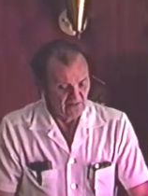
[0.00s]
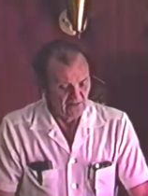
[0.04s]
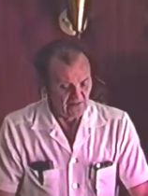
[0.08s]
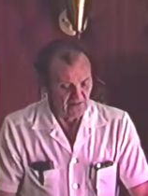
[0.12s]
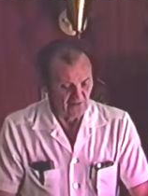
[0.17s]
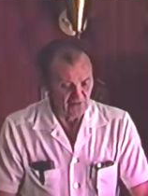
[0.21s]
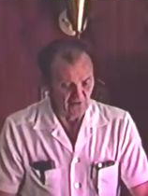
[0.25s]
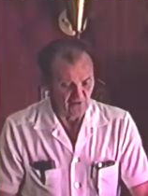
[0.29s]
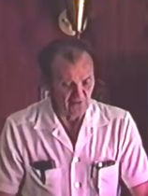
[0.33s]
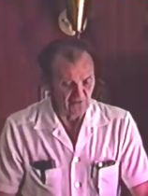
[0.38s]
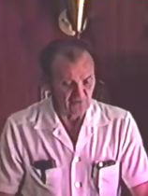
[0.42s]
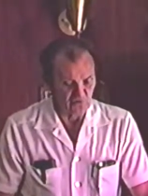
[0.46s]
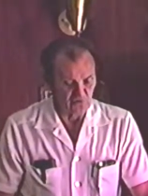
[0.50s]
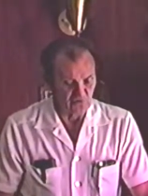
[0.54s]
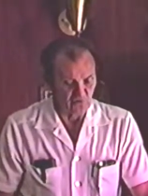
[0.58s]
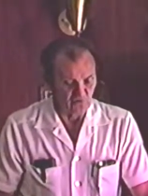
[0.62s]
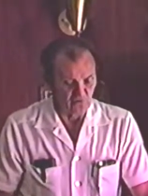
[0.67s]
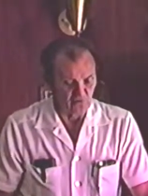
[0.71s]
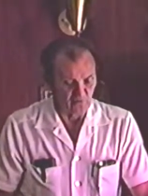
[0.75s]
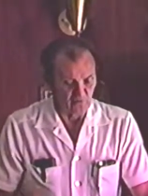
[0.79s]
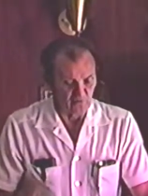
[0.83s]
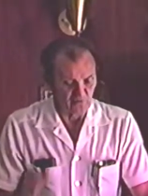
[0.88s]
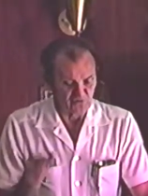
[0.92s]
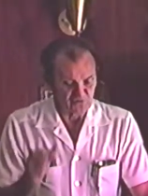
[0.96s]
And I
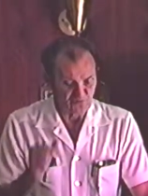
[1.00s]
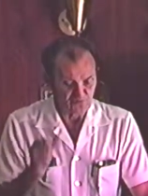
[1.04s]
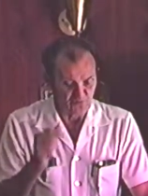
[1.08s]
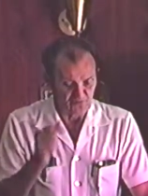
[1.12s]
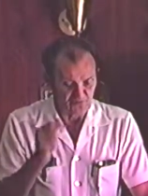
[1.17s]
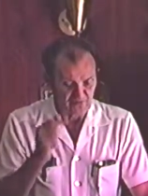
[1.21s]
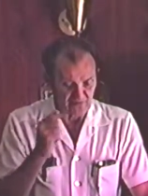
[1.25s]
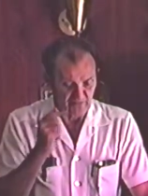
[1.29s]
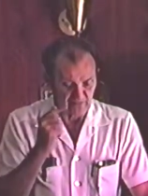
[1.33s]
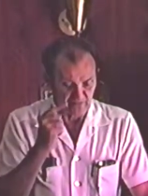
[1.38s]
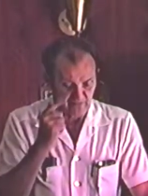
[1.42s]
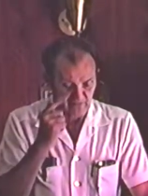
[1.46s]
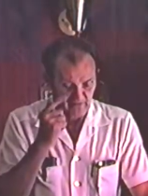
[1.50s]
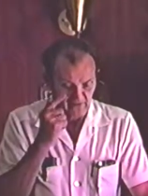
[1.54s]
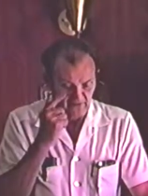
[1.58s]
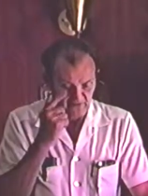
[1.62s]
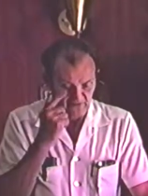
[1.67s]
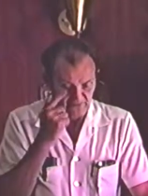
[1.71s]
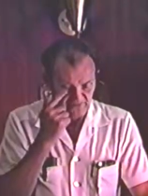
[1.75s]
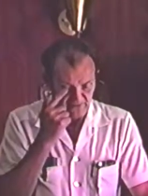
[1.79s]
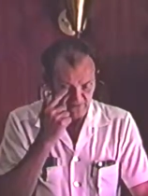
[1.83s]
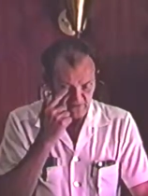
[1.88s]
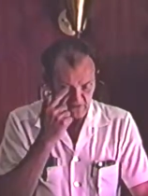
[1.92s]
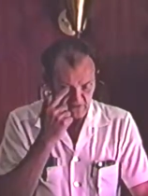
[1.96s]
recall once reading
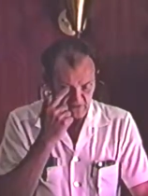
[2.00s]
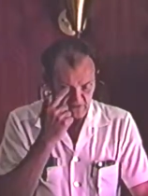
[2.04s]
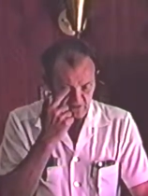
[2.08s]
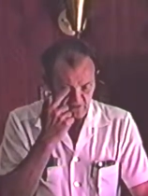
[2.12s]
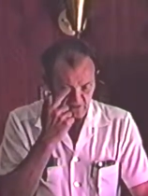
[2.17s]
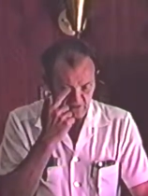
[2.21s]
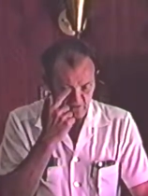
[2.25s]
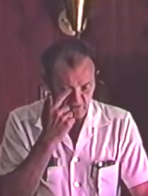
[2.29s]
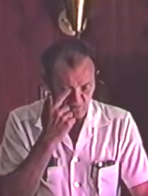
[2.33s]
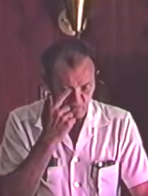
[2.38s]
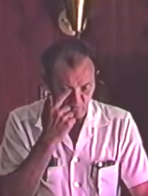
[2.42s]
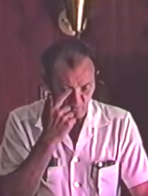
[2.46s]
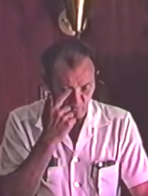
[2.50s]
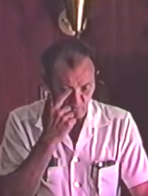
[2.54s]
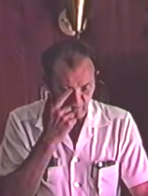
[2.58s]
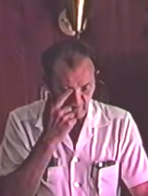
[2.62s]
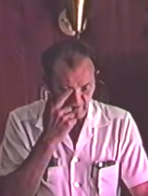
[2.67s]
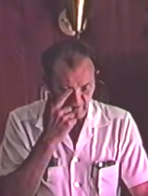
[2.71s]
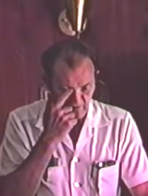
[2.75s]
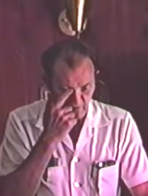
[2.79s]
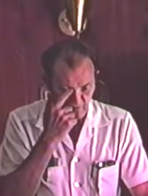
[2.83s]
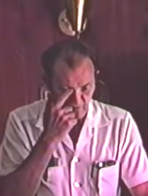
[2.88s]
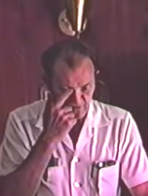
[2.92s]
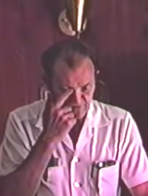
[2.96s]
about the
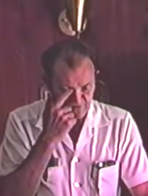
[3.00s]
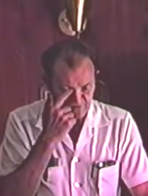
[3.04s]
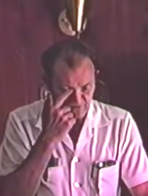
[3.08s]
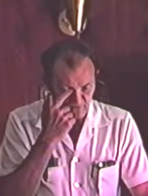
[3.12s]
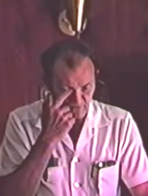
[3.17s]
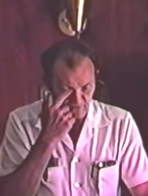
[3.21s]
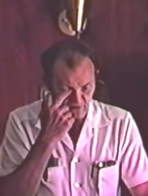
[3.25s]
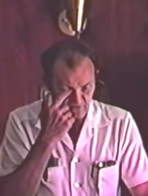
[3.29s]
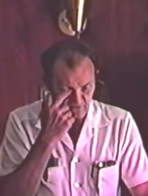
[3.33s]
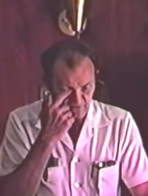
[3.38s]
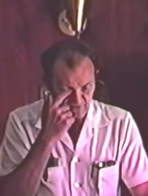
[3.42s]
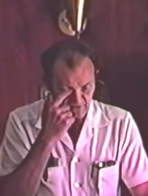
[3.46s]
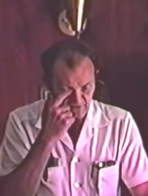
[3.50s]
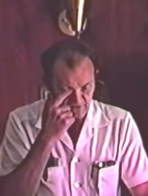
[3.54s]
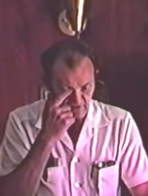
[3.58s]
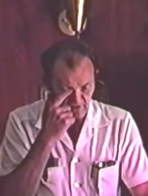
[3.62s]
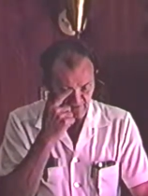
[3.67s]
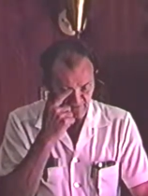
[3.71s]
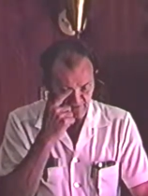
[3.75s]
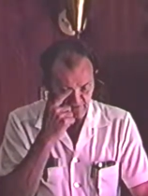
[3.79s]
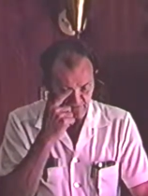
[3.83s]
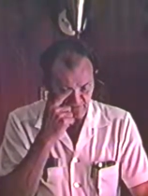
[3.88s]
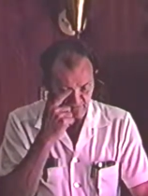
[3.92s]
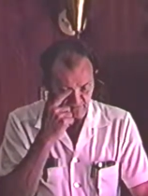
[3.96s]
way in which the Roman
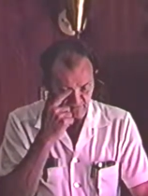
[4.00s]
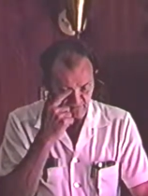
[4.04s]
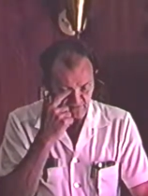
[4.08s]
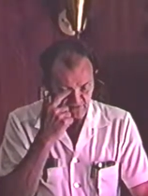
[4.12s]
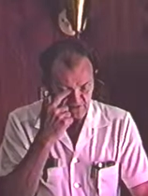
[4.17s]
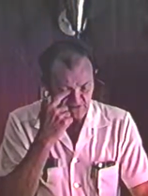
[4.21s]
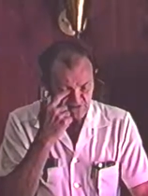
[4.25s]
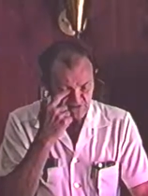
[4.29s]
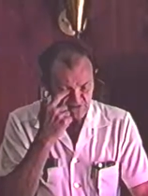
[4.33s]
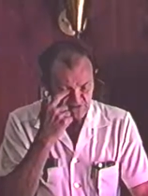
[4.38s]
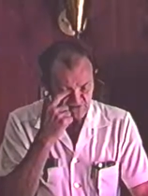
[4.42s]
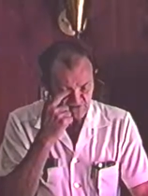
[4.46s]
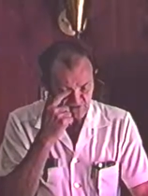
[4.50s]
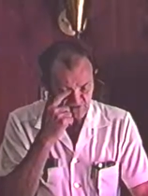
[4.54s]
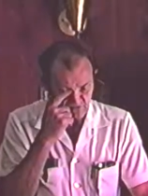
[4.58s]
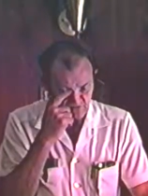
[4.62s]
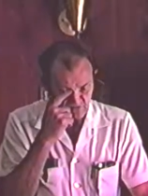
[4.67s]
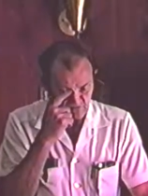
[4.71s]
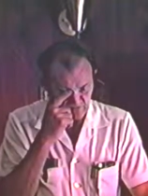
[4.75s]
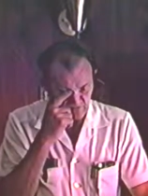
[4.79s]
Catholic priests